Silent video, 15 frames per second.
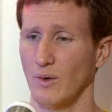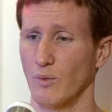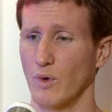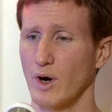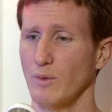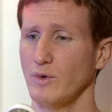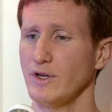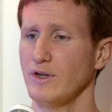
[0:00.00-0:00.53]

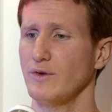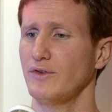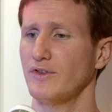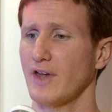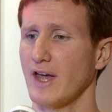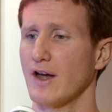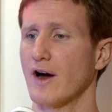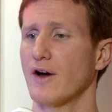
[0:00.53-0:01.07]
What would you
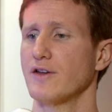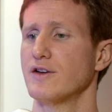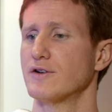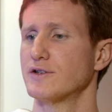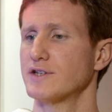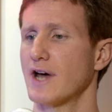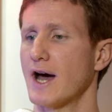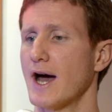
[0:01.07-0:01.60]
say are your
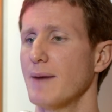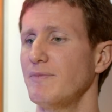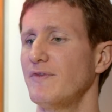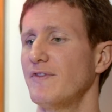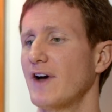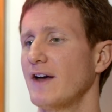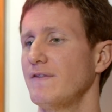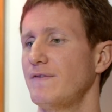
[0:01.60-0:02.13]
top
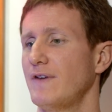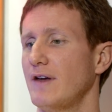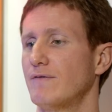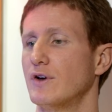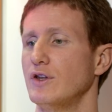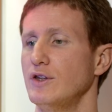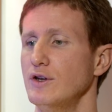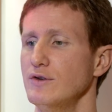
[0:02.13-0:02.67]
five
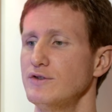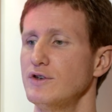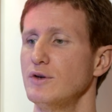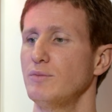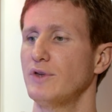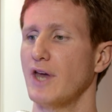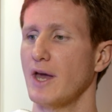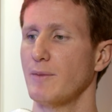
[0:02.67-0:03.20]
favorite
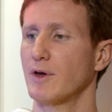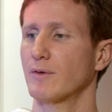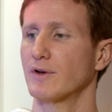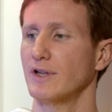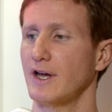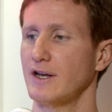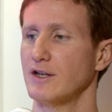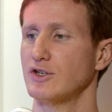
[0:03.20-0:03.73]
YouTube gaming
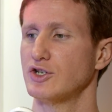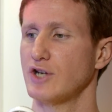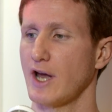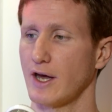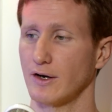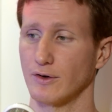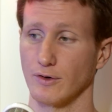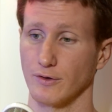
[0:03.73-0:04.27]
related
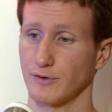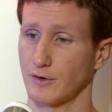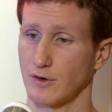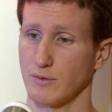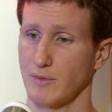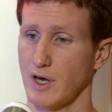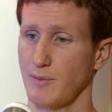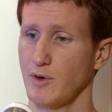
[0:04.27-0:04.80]
channels,
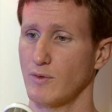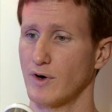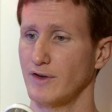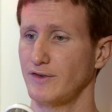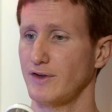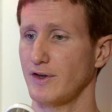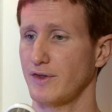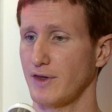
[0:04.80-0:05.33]
or maybe
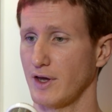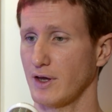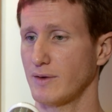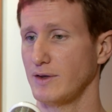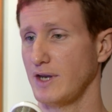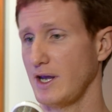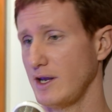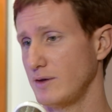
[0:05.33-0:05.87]
ones you think
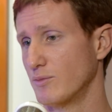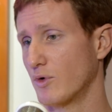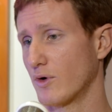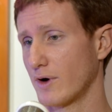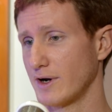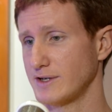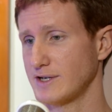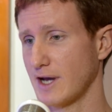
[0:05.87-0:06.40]
need
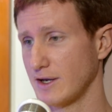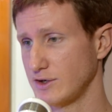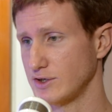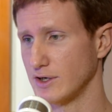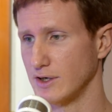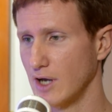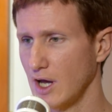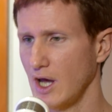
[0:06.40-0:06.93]
more
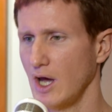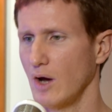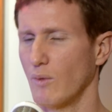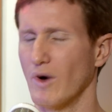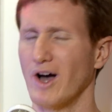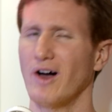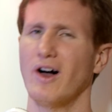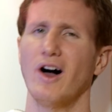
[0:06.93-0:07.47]
attention?
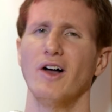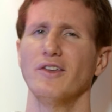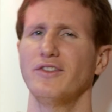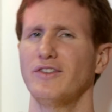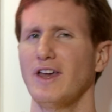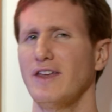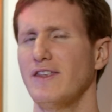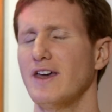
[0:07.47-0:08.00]
Well, I'll
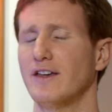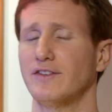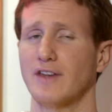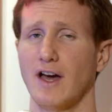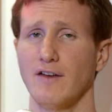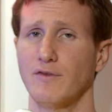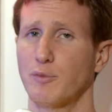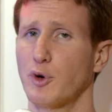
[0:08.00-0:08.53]
say this,
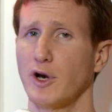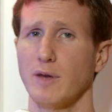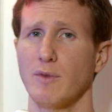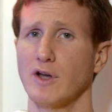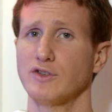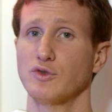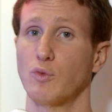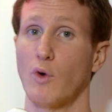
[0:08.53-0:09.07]
I've pretty
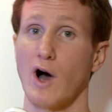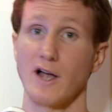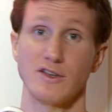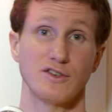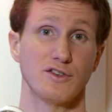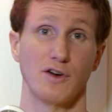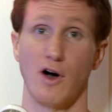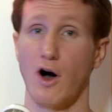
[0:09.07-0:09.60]
much
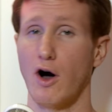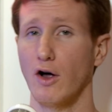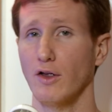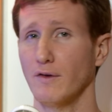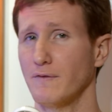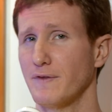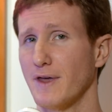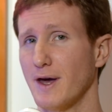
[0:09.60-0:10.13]
watched
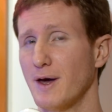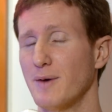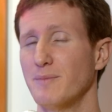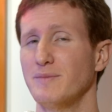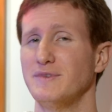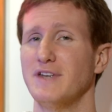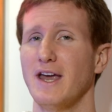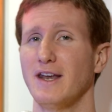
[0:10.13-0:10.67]
all of
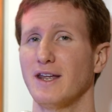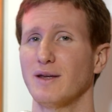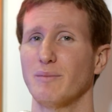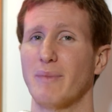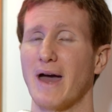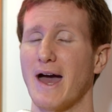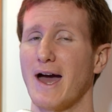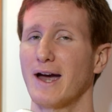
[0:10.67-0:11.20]
them dating
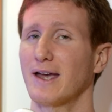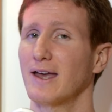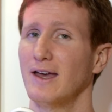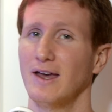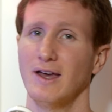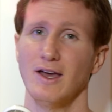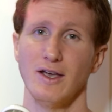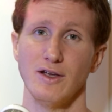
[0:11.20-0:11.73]
back,
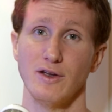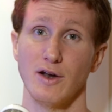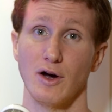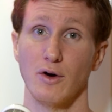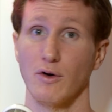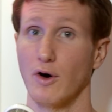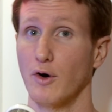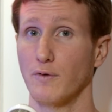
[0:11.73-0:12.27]
you
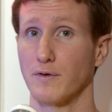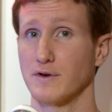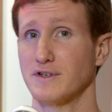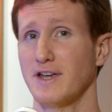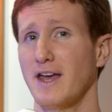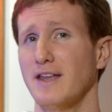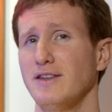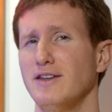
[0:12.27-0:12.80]
know, over
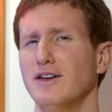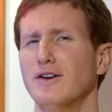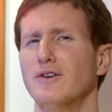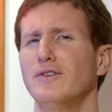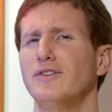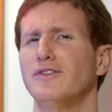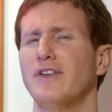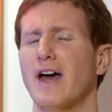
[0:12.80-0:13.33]
ten
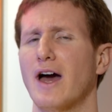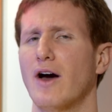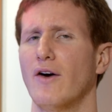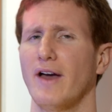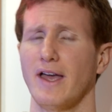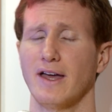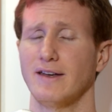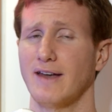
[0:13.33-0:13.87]
years now,
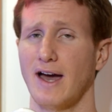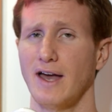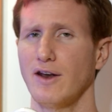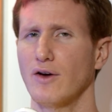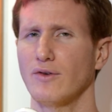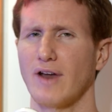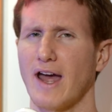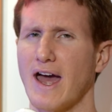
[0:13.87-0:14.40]
and I
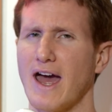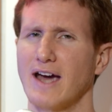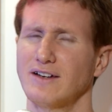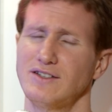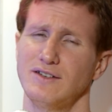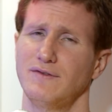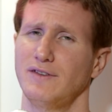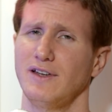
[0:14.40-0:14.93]
don't
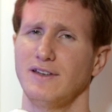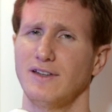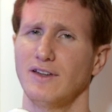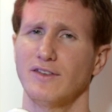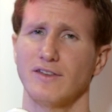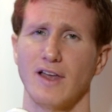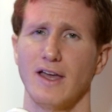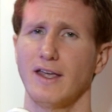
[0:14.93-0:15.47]
actively
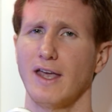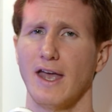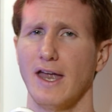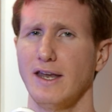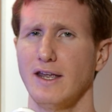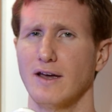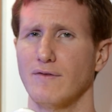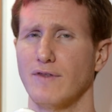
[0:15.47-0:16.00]
dislike
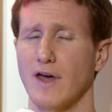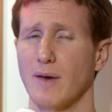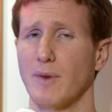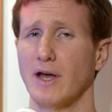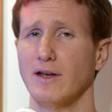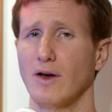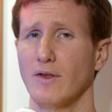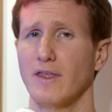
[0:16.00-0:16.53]
any of them.
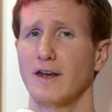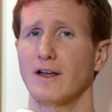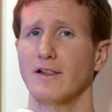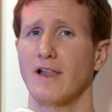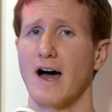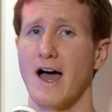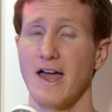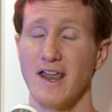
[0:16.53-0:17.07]
I know that a
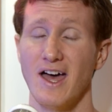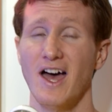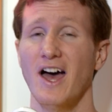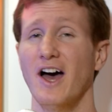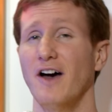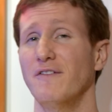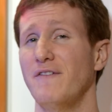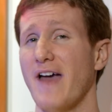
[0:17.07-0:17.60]
lot
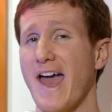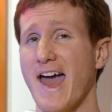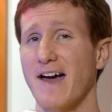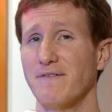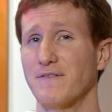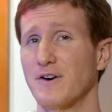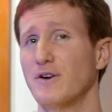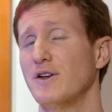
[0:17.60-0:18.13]
of
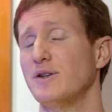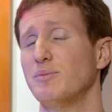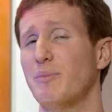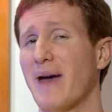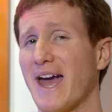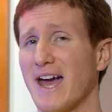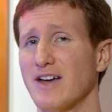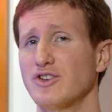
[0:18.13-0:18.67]
effort and
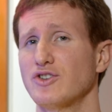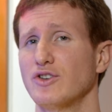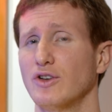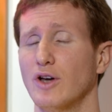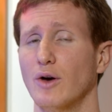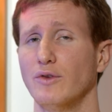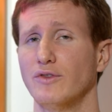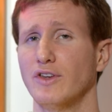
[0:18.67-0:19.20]

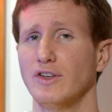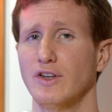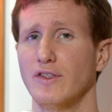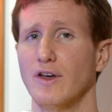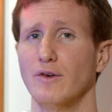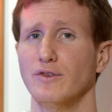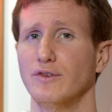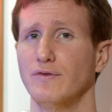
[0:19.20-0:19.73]
passion goes into
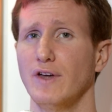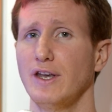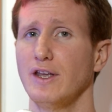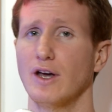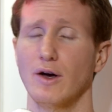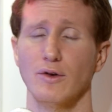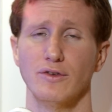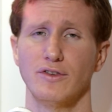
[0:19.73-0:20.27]
those
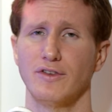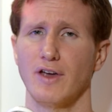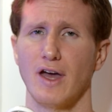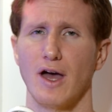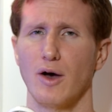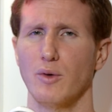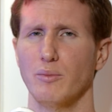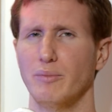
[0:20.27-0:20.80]
videos to
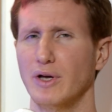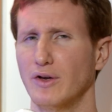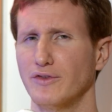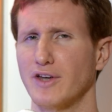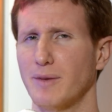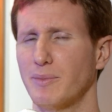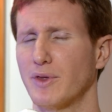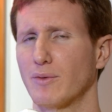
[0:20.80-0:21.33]
help build
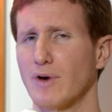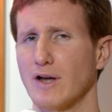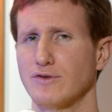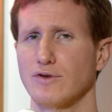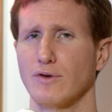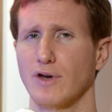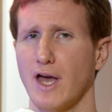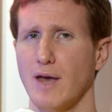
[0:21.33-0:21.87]
up the
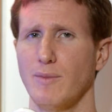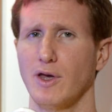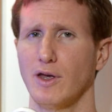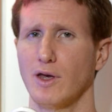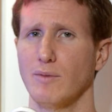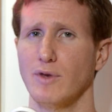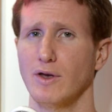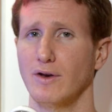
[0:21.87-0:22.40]
retro gaming
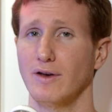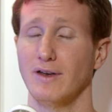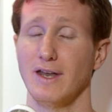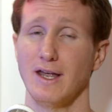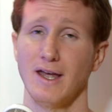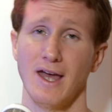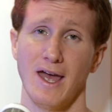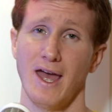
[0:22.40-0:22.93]

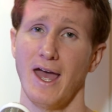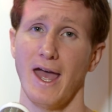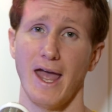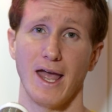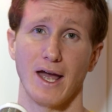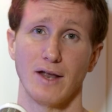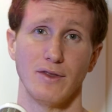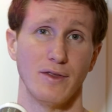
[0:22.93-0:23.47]
community,
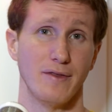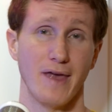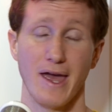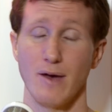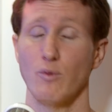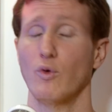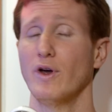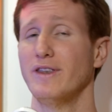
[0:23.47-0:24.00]
and
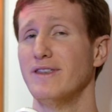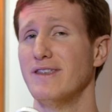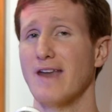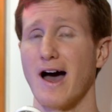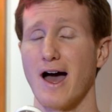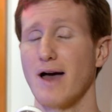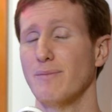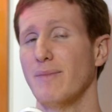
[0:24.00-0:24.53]
they would
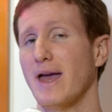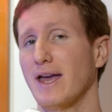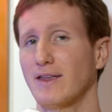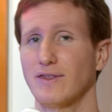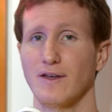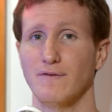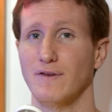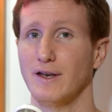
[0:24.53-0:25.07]
not
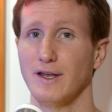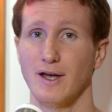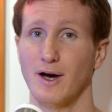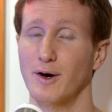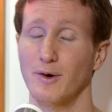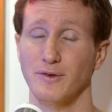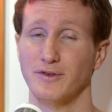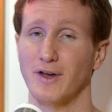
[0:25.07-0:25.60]
make the
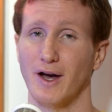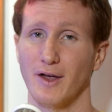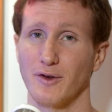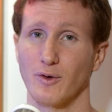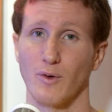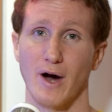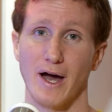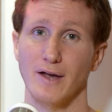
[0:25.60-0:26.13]
videos
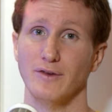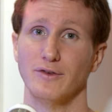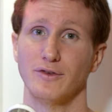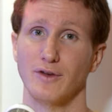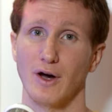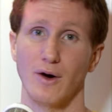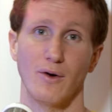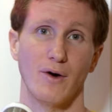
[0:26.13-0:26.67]
otherwise,
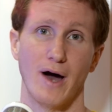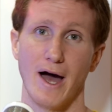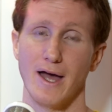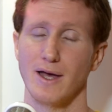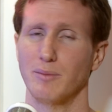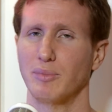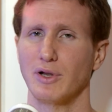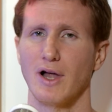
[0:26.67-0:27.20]
so I
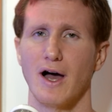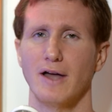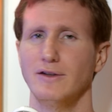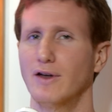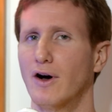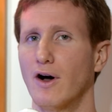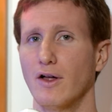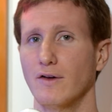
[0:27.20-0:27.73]

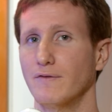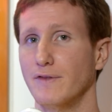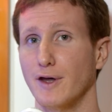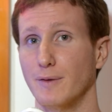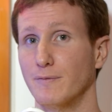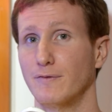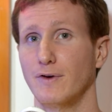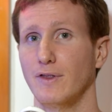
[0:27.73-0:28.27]
applaud all of
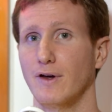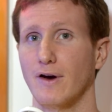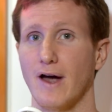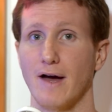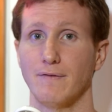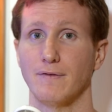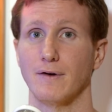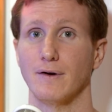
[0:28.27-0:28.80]
them for their
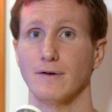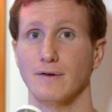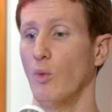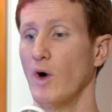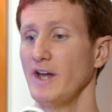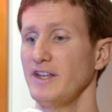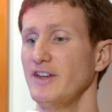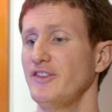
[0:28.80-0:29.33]
effort.
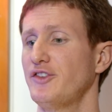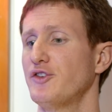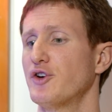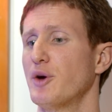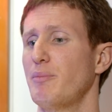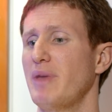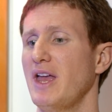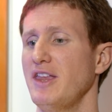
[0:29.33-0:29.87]
What is your
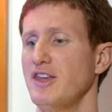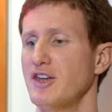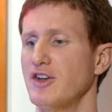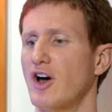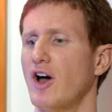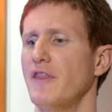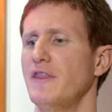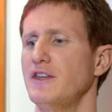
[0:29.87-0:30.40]
opinion
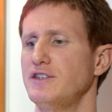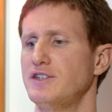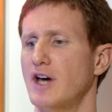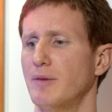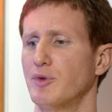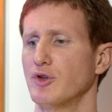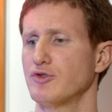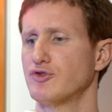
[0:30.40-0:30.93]
on the
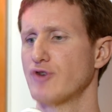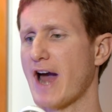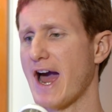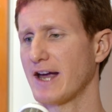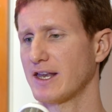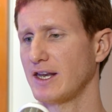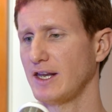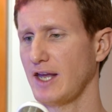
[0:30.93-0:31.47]
Double
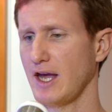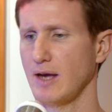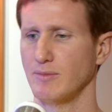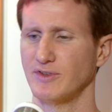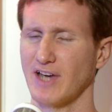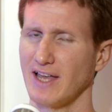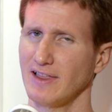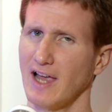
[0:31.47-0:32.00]
Dragon
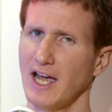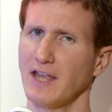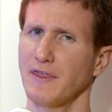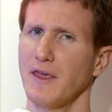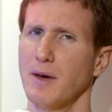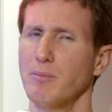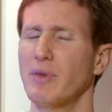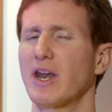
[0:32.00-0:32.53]
games? I like
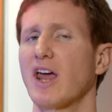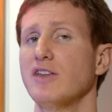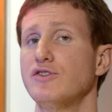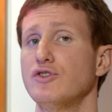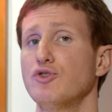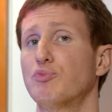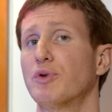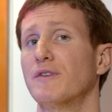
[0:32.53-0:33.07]
them, but I
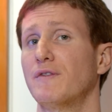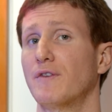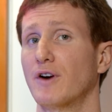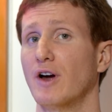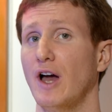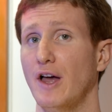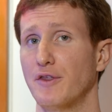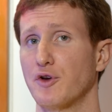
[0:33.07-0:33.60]
do
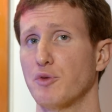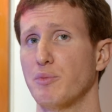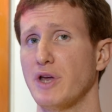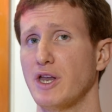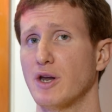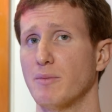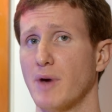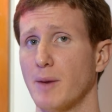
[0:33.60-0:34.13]
prefer other
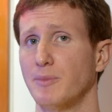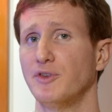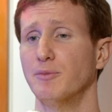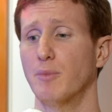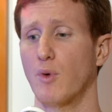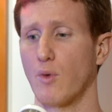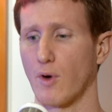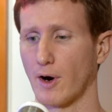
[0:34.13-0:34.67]
beat-em-ups
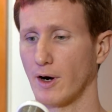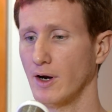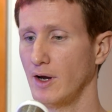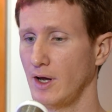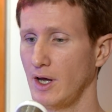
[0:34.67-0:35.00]
more.